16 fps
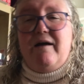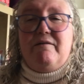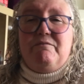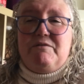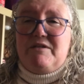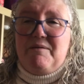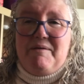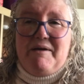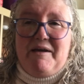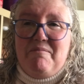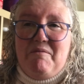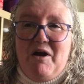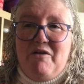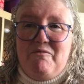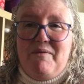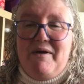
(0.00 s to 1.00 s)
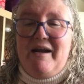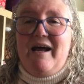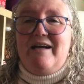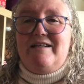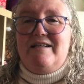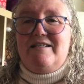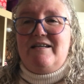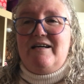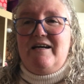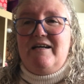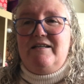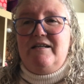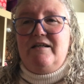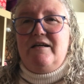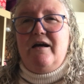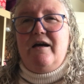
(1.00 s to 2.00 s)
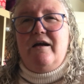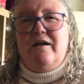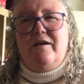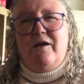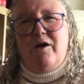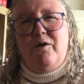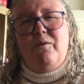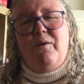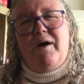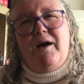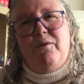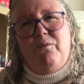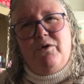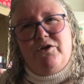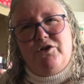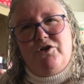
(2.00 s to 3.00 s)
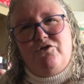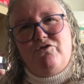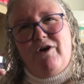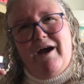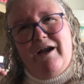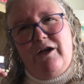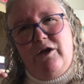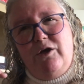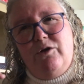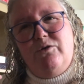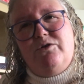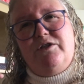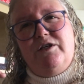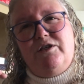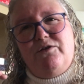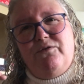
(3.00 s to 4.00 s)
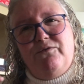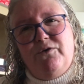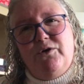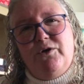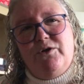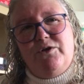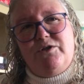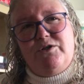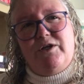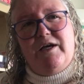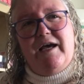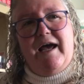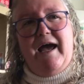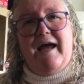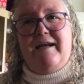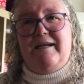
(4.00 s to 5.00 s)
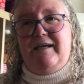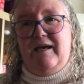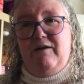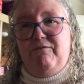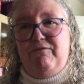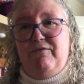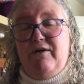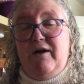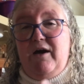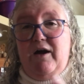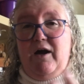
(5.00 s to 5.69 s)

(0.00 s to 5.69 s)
something came over me and I decided no, I want to try and use this first and give